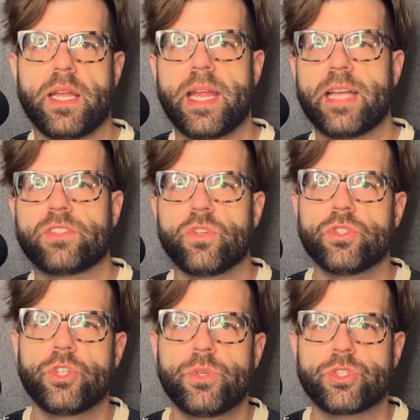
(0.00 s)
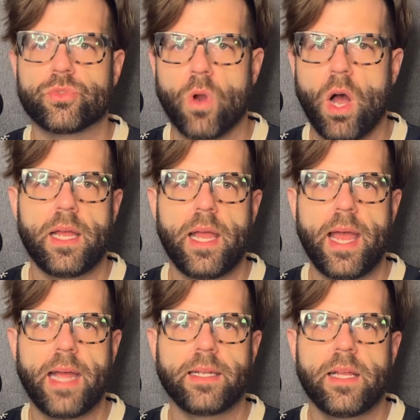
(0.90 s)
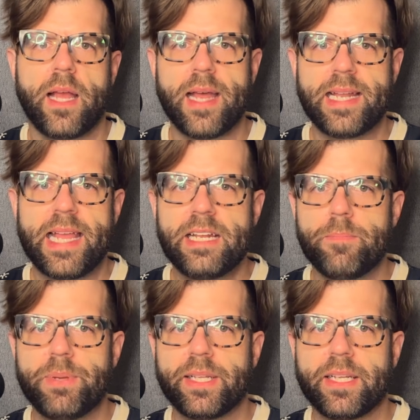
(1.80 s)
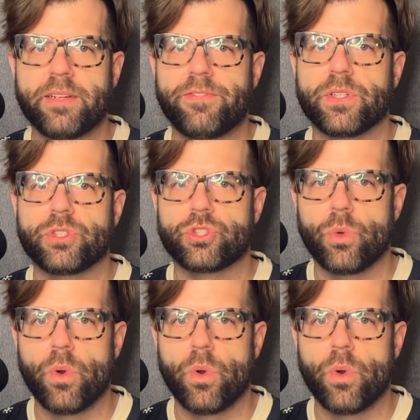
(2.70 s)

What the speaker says: He has social withdrawal and an inability to feel joy.